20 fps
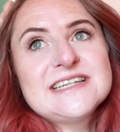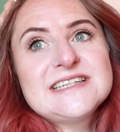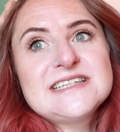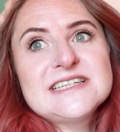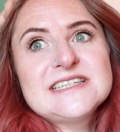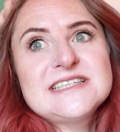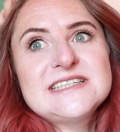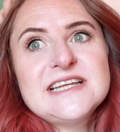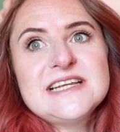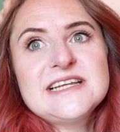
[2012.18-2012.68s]

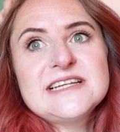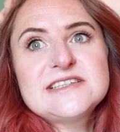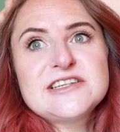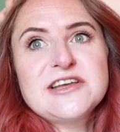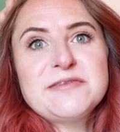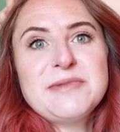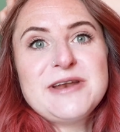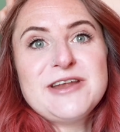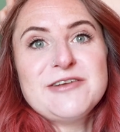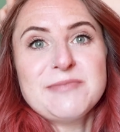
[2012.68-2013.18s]
just seeing
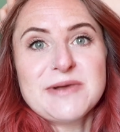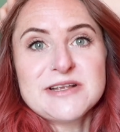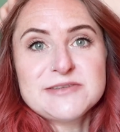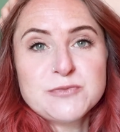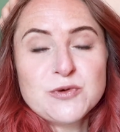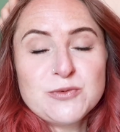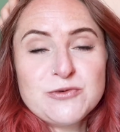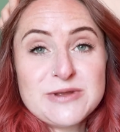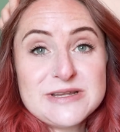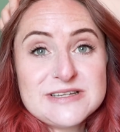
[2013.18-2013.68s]
so many of my
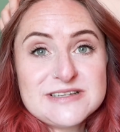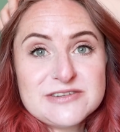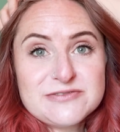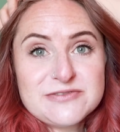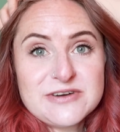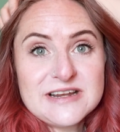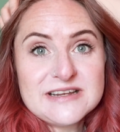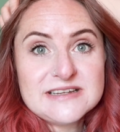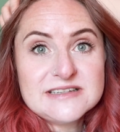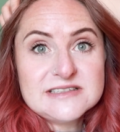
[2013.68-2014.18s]
small business
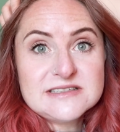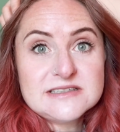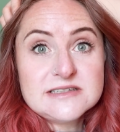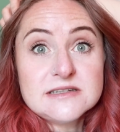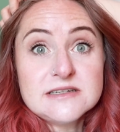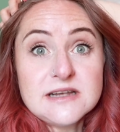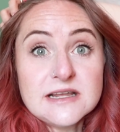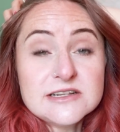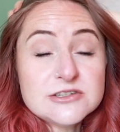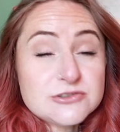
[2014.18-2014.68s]
friends
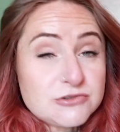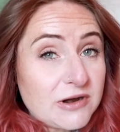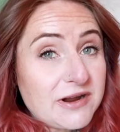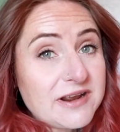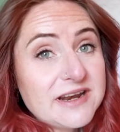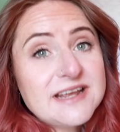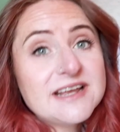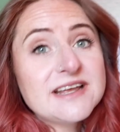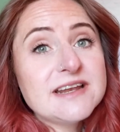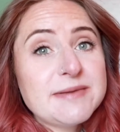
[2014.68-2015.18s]
like
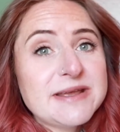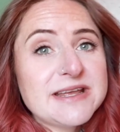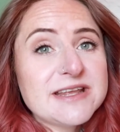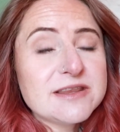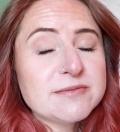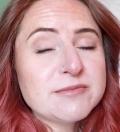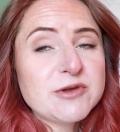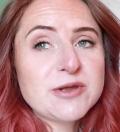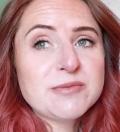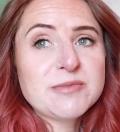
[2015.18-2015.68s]
struggling a bit at
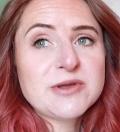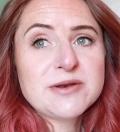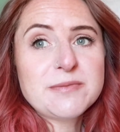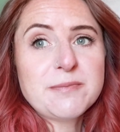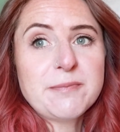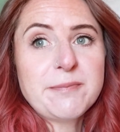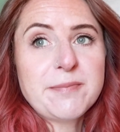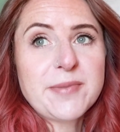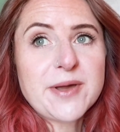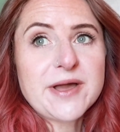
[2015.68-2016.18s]
the
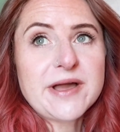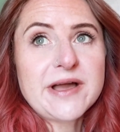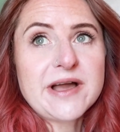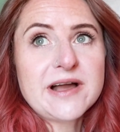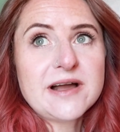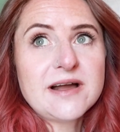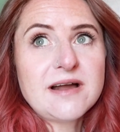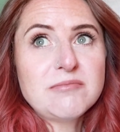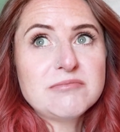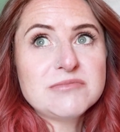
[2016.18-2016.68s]
moment, but
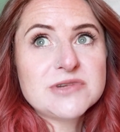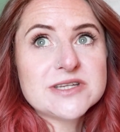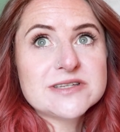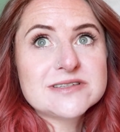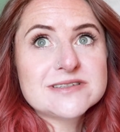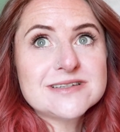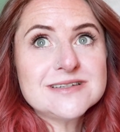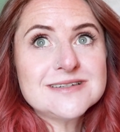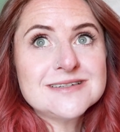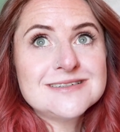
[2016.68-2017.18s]
I'm
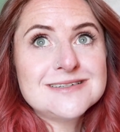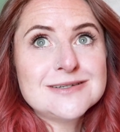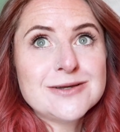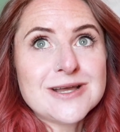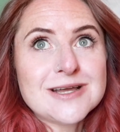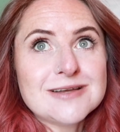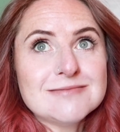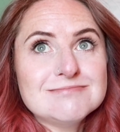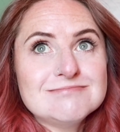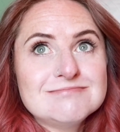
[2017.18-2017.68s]
just gonna do
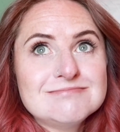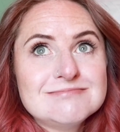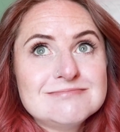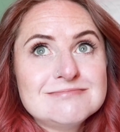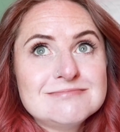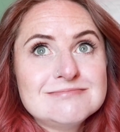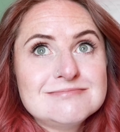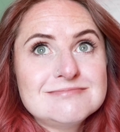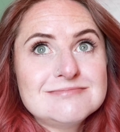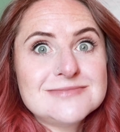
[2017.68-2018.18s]
it.
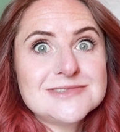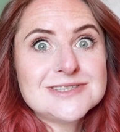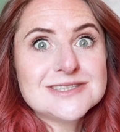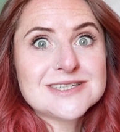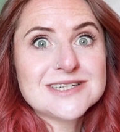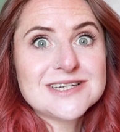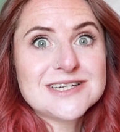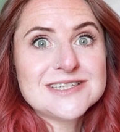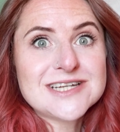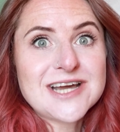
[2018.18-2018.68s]
I'm just
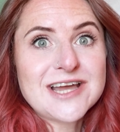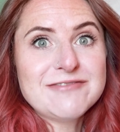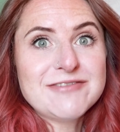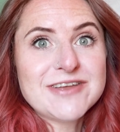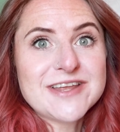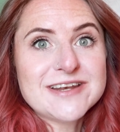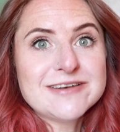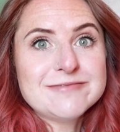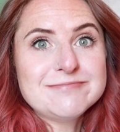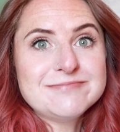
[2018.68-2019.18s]
gonna dive
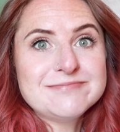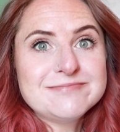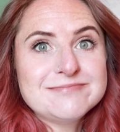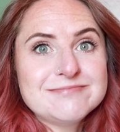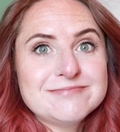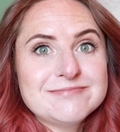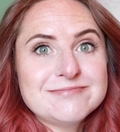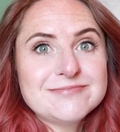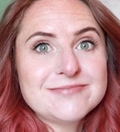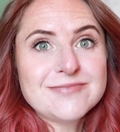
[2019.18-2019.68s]
in.
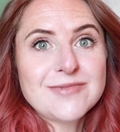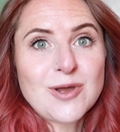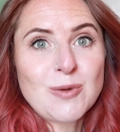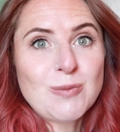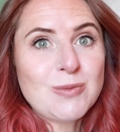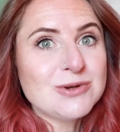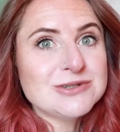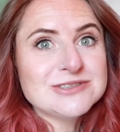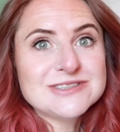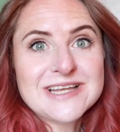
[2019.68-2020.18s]

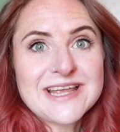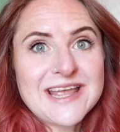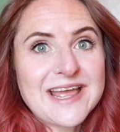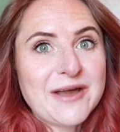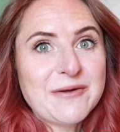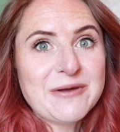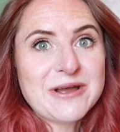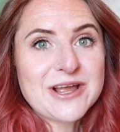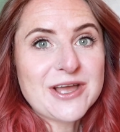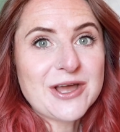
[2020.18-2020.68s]
We'll see
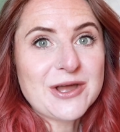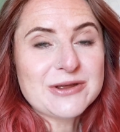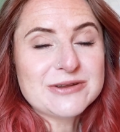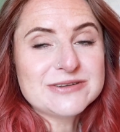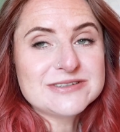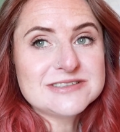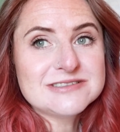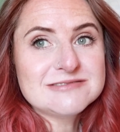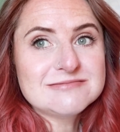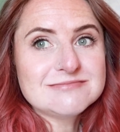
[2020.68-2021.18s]
how it
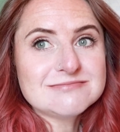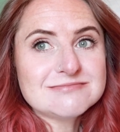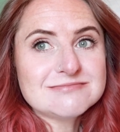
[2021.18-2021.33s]
goes.